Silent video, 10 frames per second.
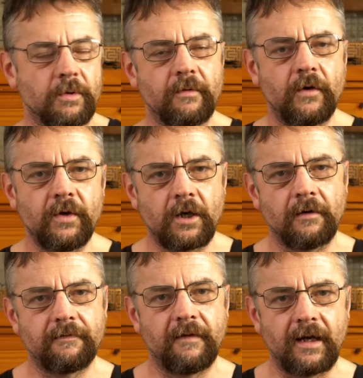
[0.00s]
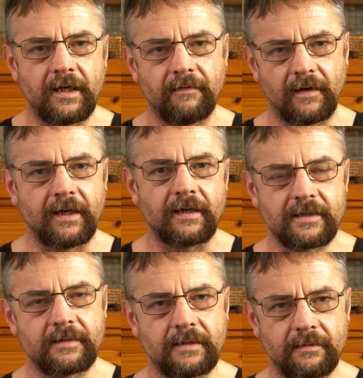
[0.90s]
We've only got 5
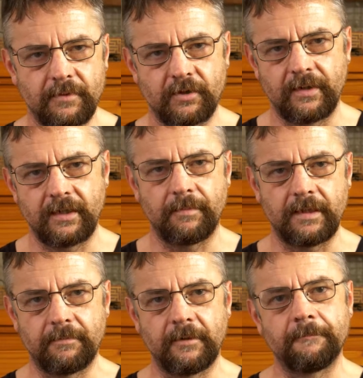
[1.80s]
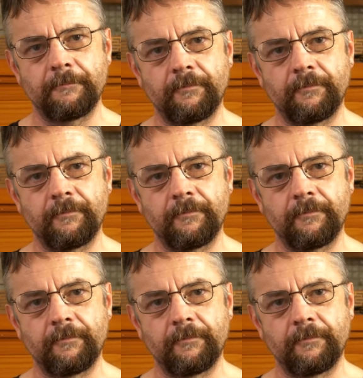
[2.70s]
links between the people.